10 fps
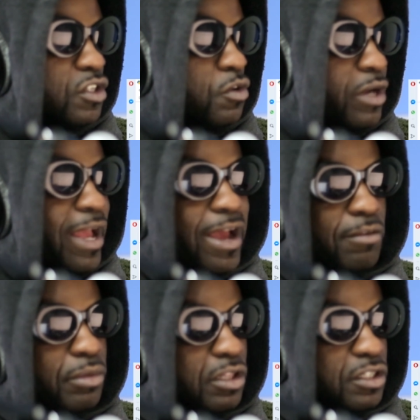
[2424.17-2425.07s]
I had
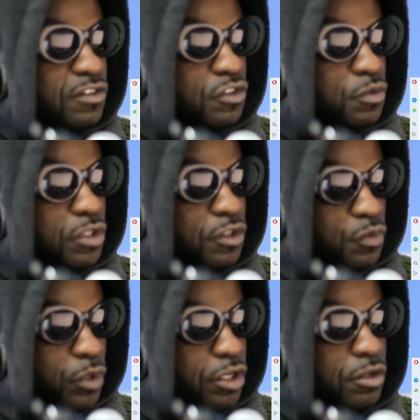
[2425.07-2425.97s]
ability to use elsewhere,
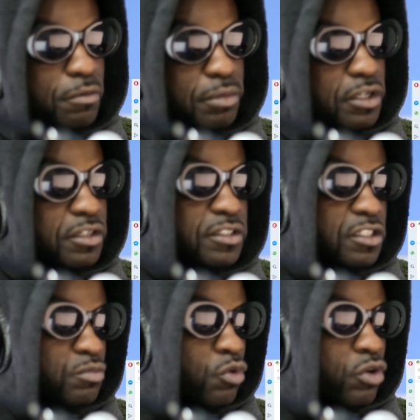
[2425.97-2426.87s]
but it says more
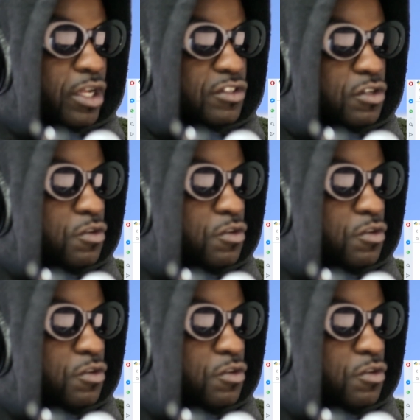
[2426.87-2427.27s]
organized code.